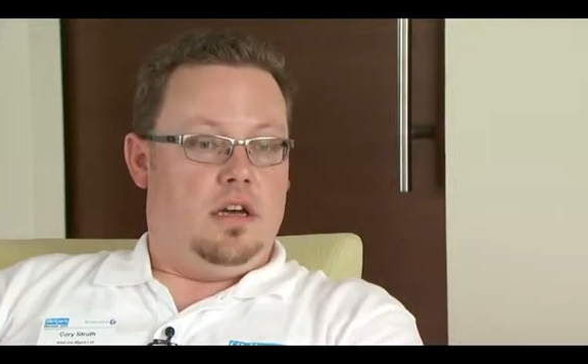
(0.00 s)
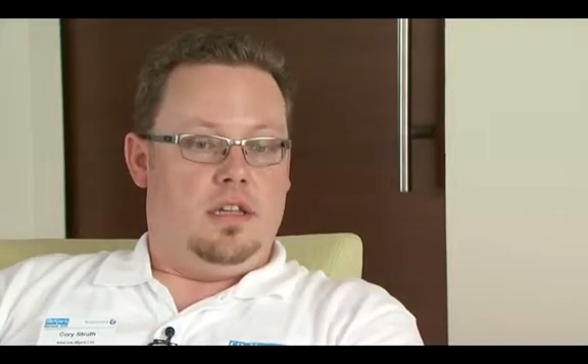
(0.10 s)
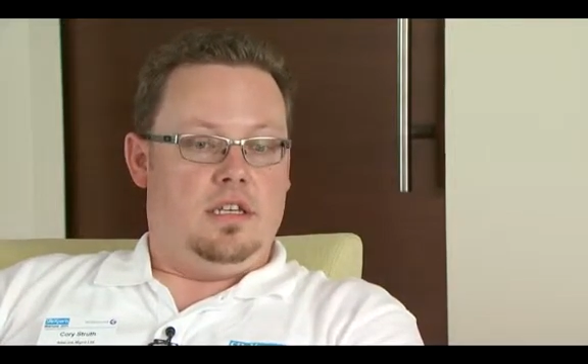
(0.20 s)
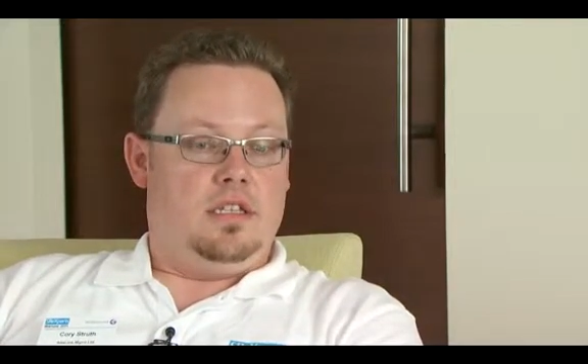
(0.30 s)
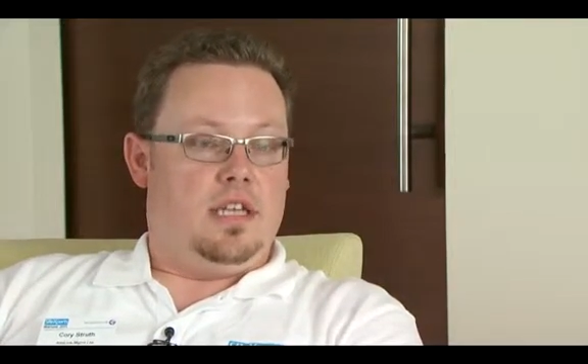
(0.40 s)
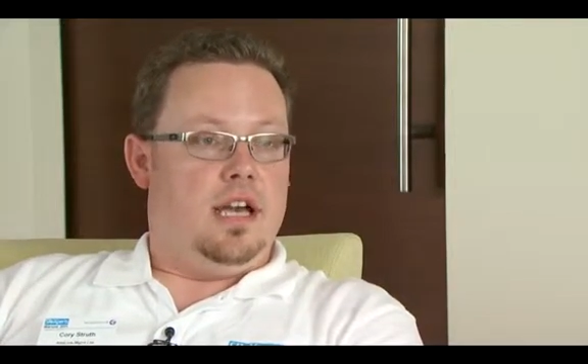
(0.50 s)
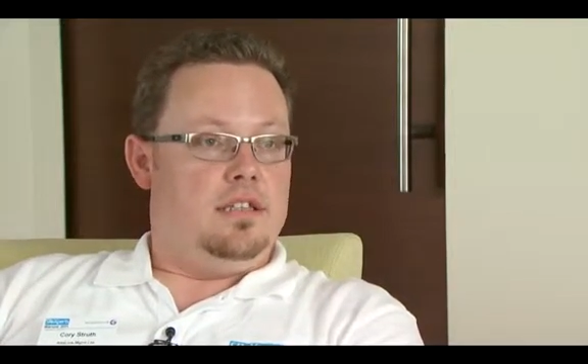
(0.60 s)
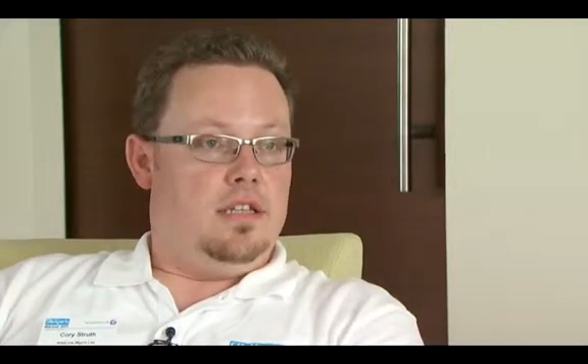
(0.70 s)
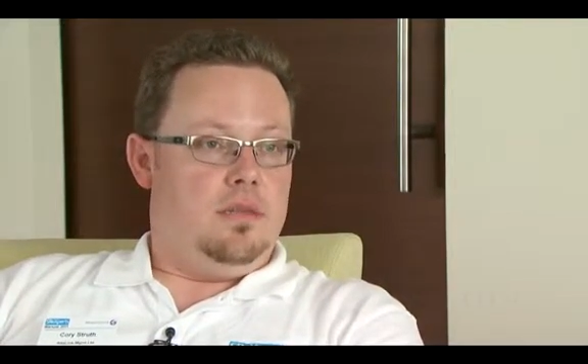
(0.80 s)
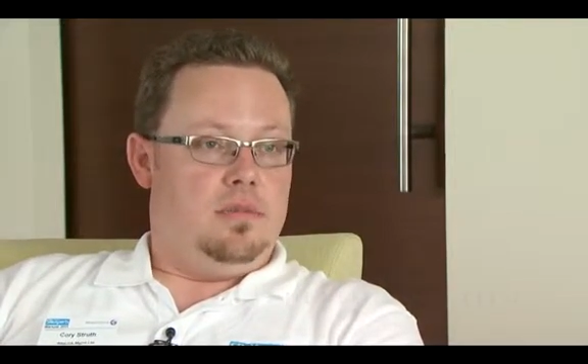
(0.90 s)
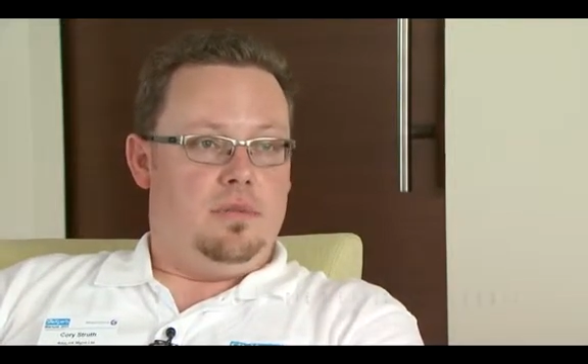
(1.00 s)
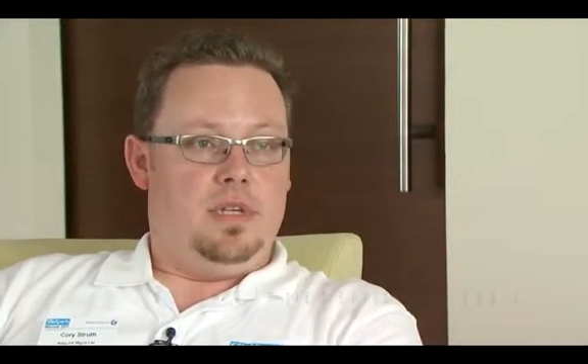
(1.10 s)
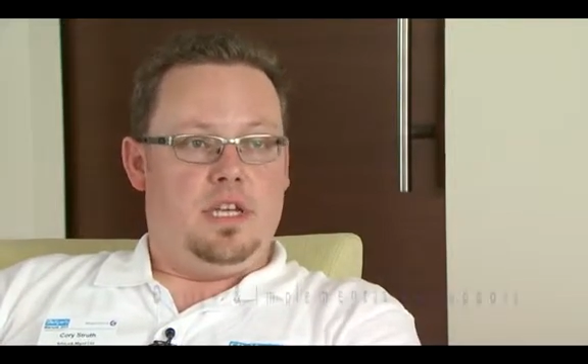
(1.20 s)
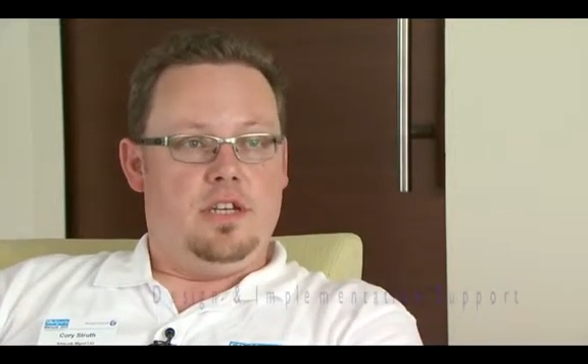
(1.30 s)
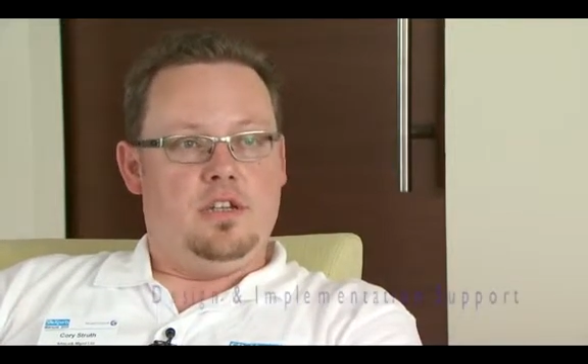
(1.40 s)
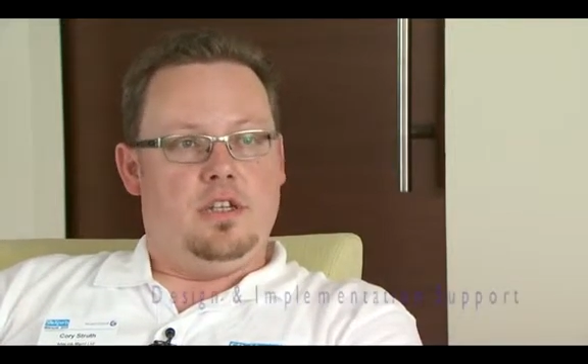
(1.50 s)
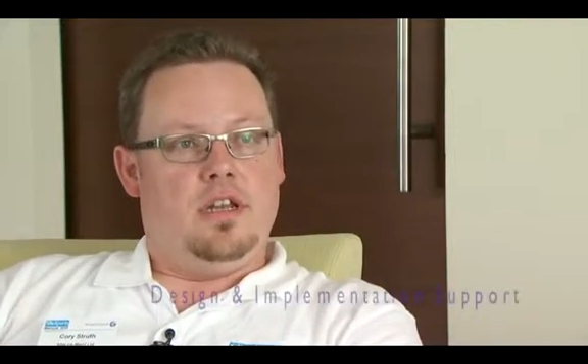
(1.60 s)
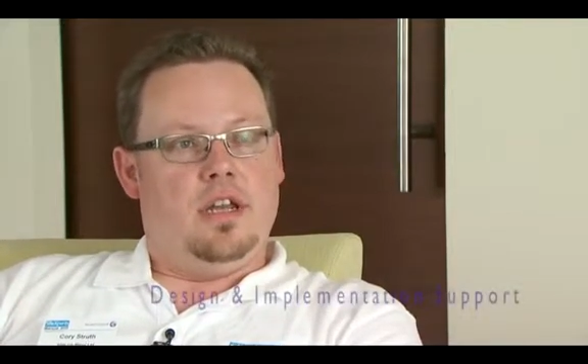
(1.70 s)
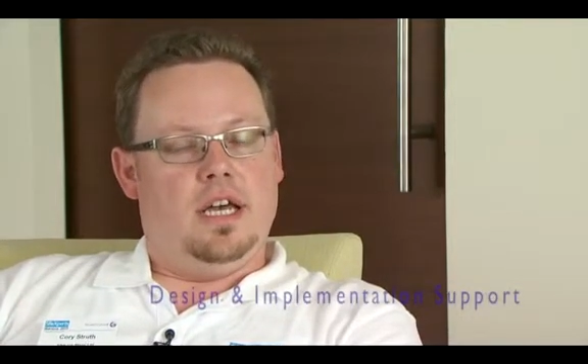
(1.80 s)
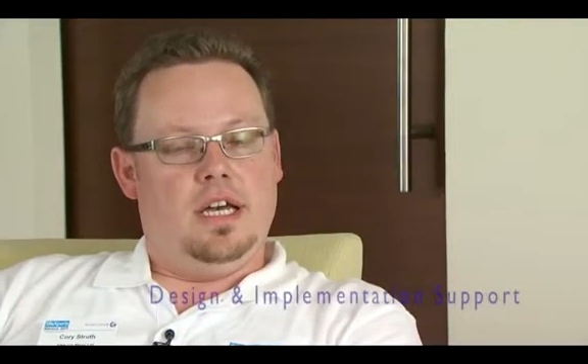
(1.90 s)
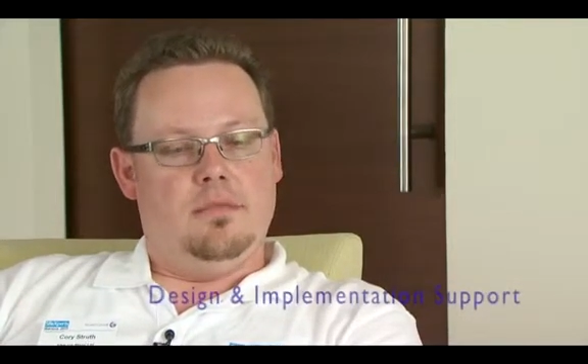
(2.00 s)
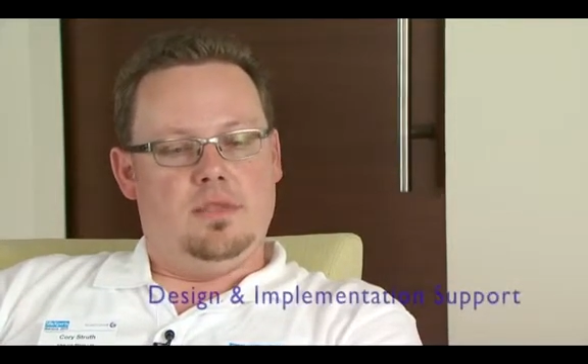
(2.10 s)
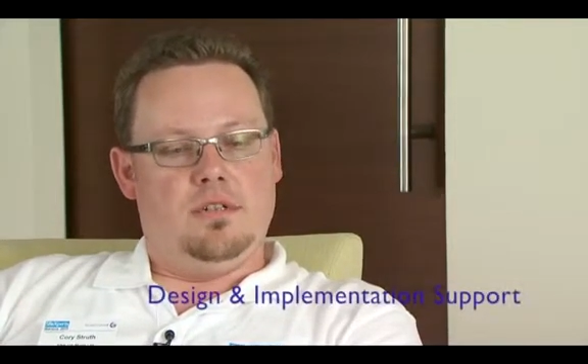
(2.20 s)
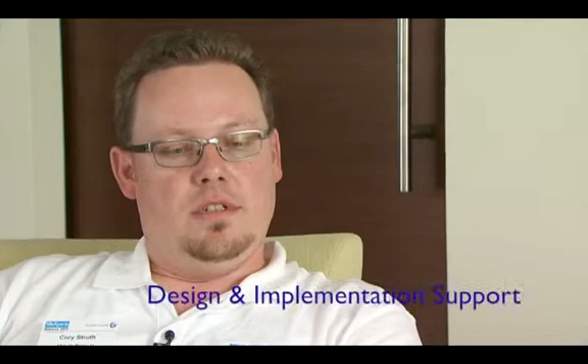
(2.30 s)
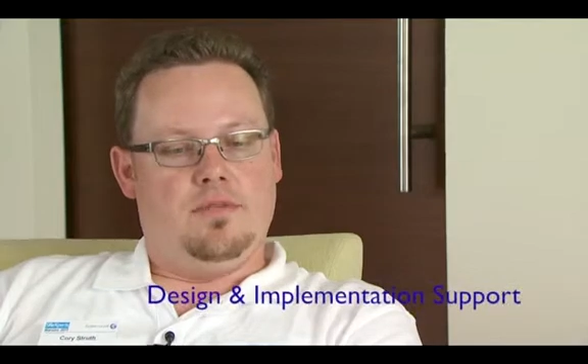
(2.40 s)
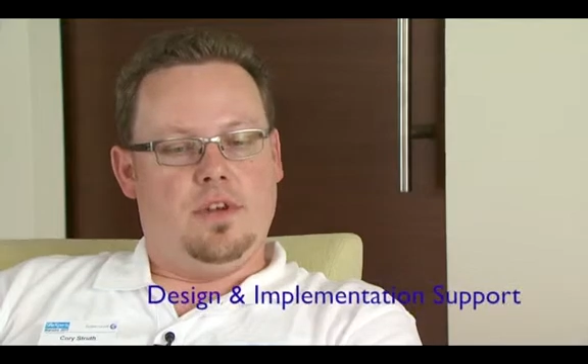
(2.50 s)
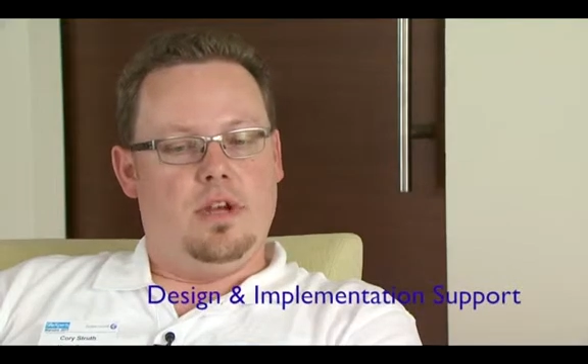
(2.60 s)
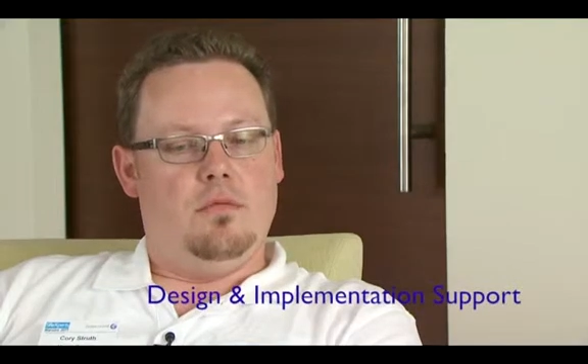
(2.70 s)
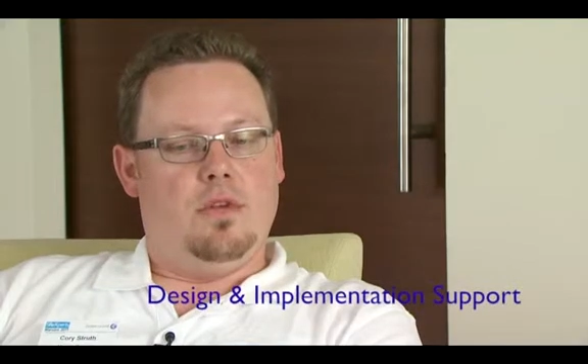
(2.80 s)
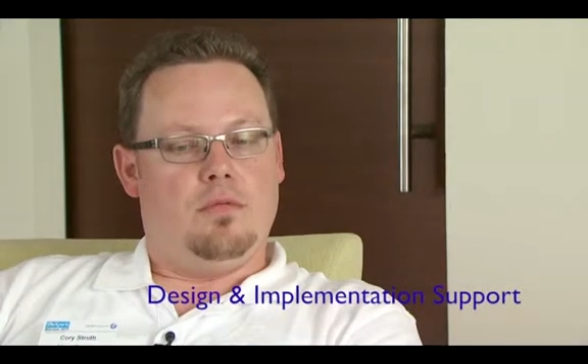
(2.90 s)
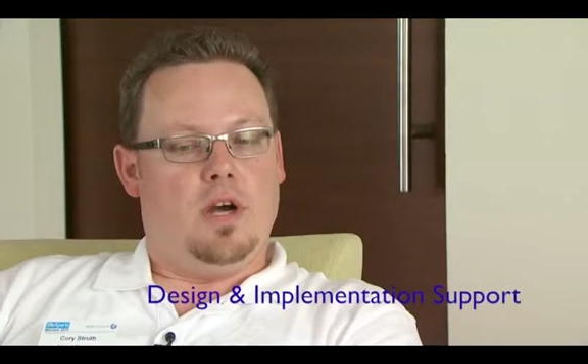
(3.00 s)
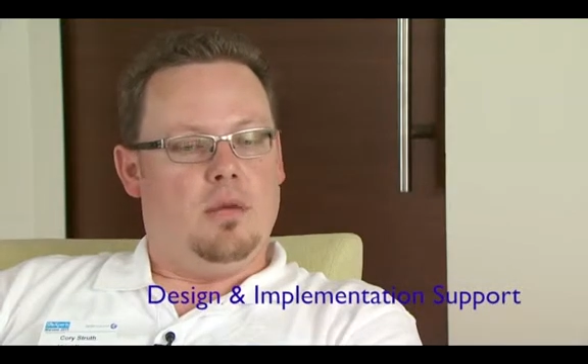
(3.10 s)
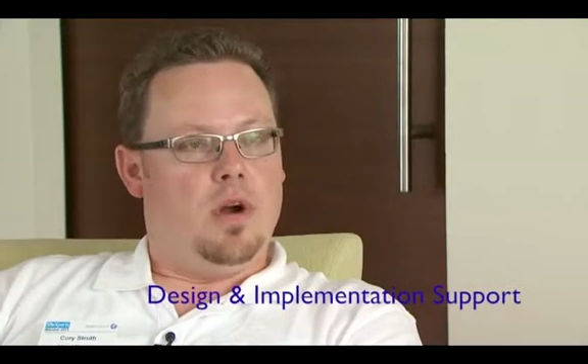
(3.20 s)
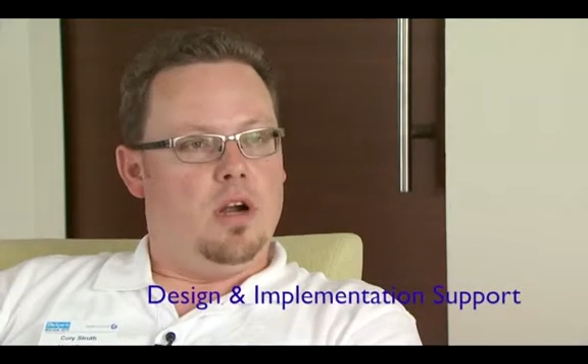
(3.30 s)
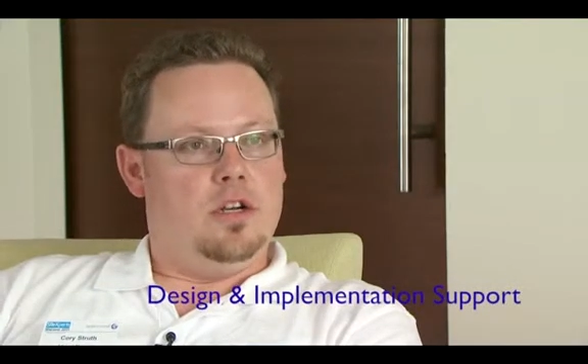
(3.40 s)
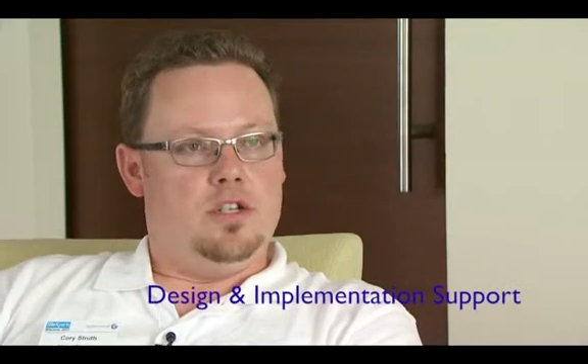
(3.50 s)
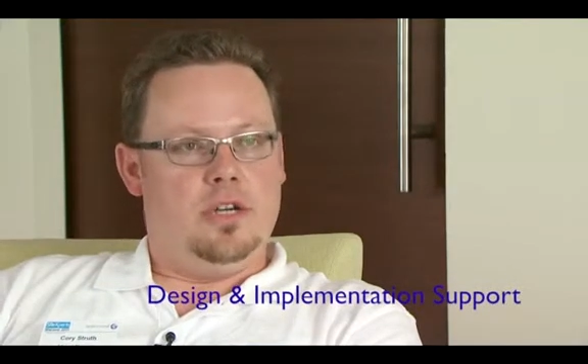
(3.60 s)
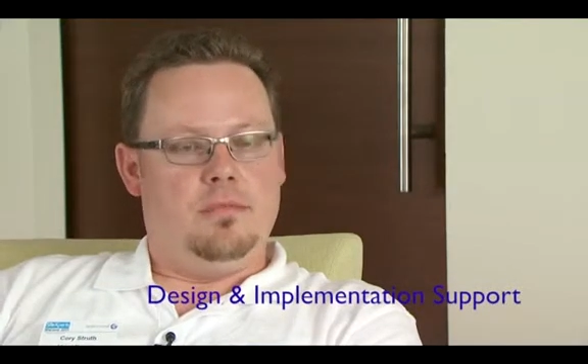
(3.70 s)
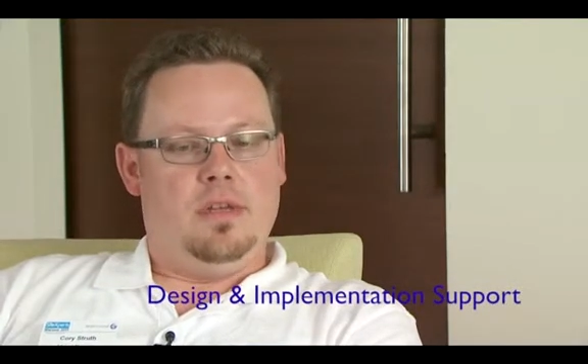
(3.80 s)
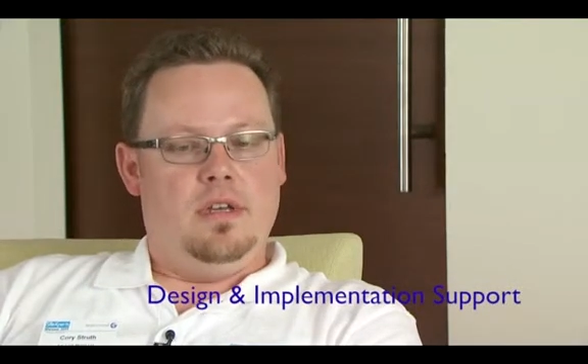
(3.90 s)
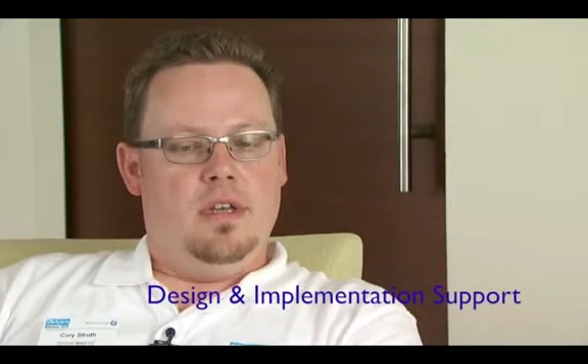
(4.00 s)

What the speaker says: the designs and the implementation. So it's a very worthwhile partnership.